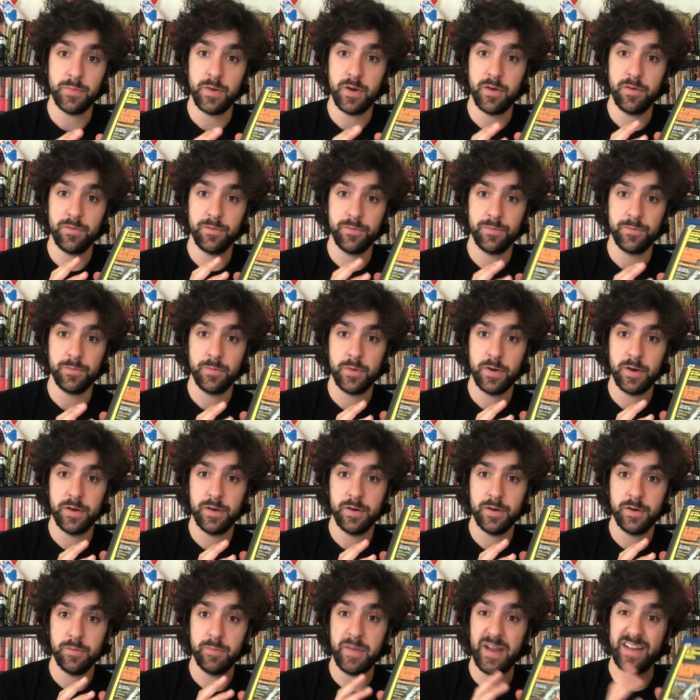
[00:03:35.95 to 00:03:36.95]
of
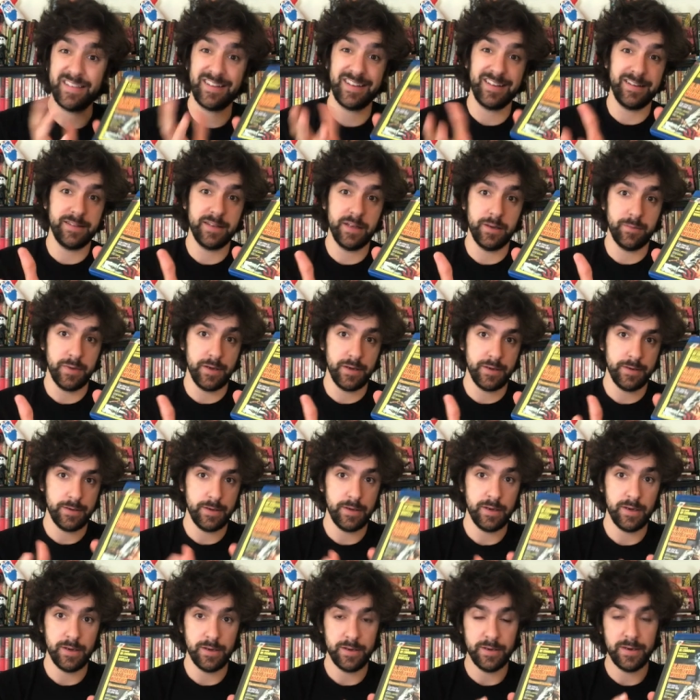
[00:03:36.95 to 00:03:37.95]
uh, Mexican cinema,
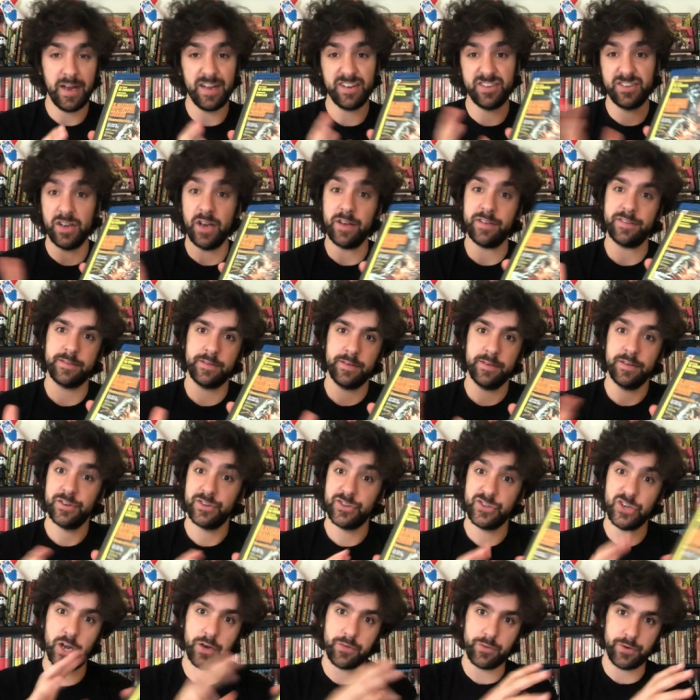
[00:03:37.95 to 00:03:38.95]
uh, not just
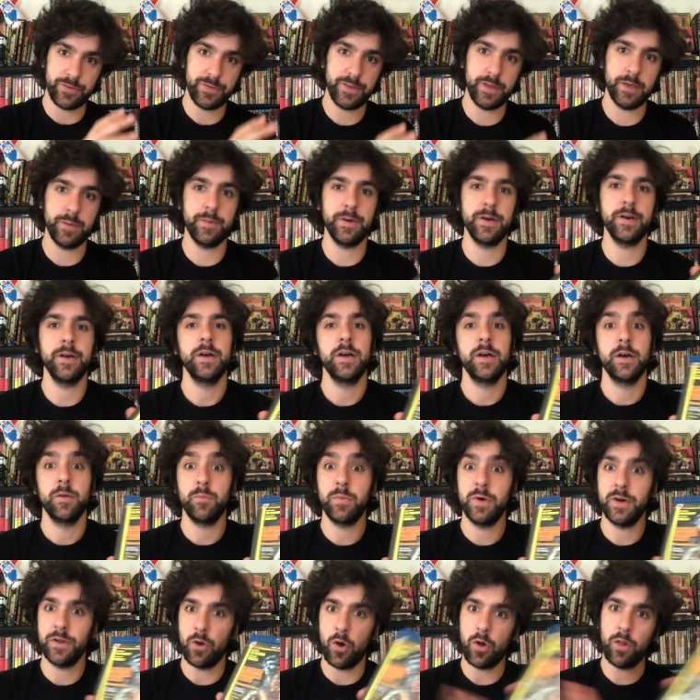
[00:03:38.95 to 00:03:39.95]
genre cinema,
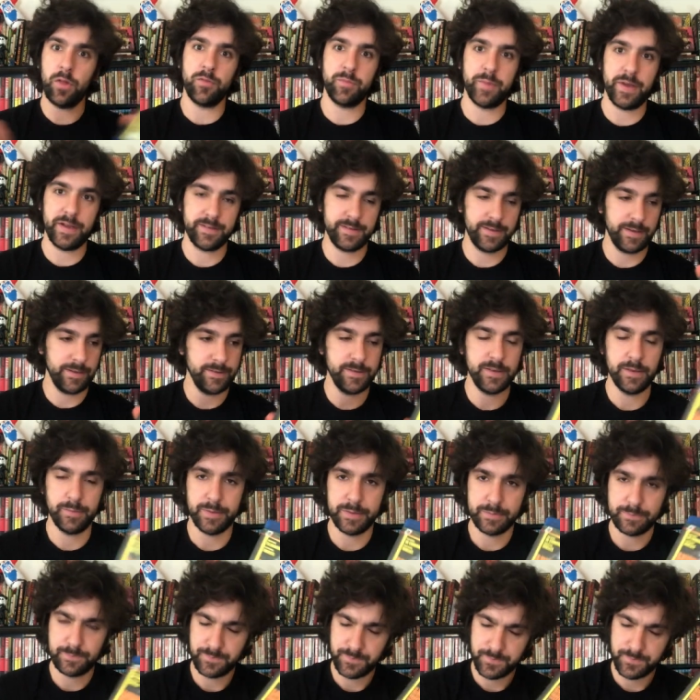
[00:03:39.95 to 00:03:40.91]
but all of Mexican cinema.